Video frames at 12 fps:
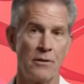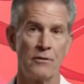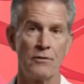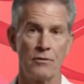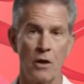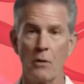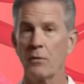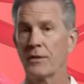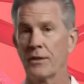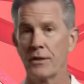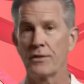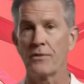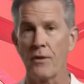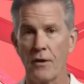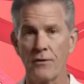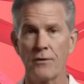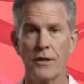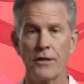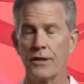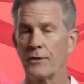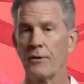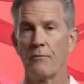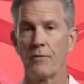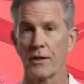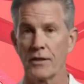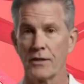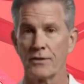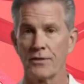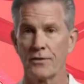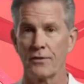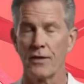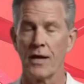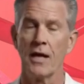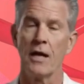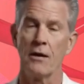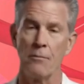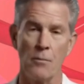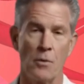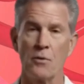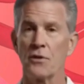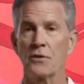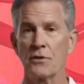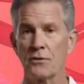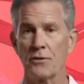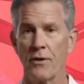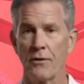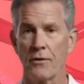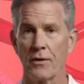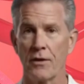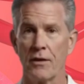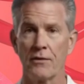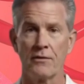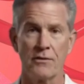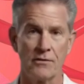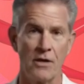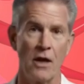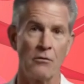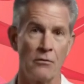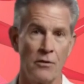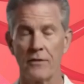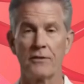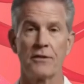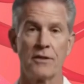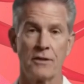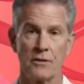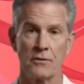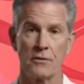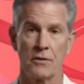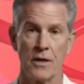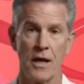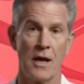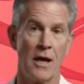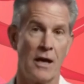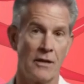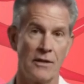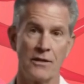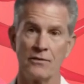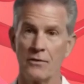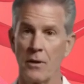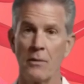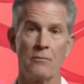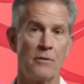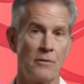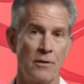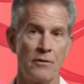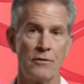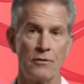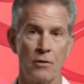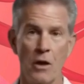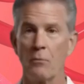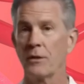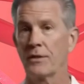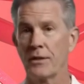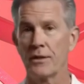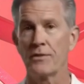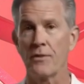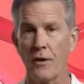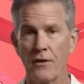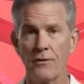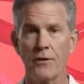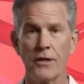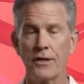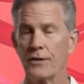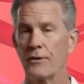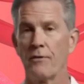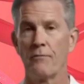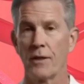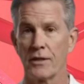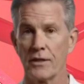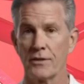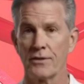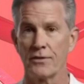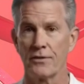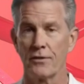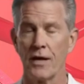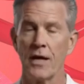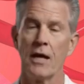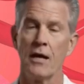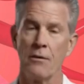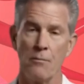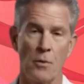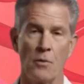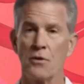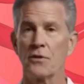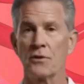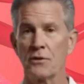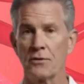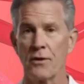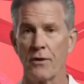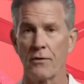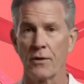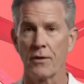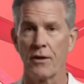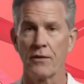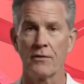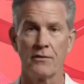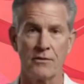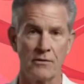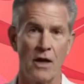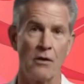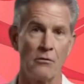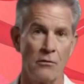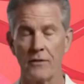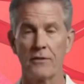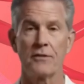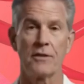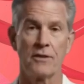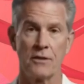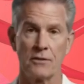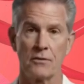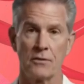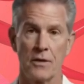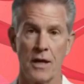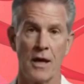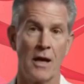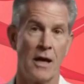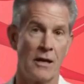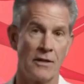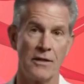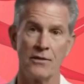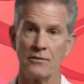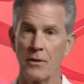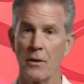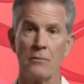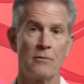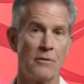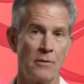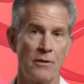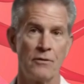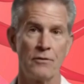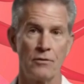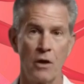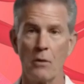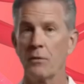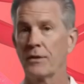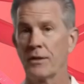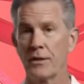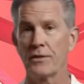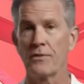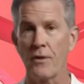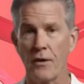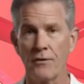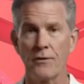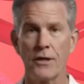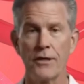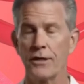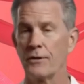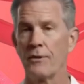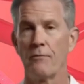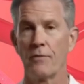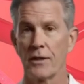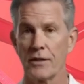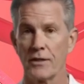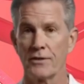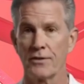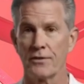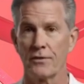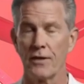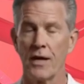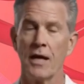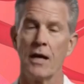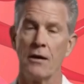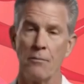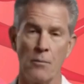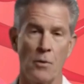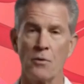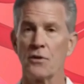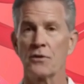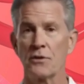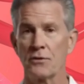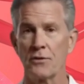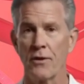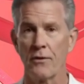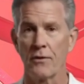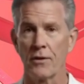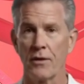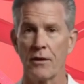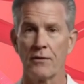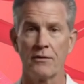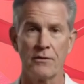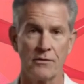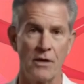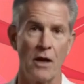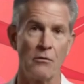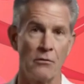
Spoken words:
Leg fatigue or heaviness. Feeling tired or experiencing a sensation of heaviness in your legs after only a short period of activity can be a sign of PTH. This is not the usual fatigue that follows exercise but rather a persistent weakness that improves with rest, only to return when you start moving again.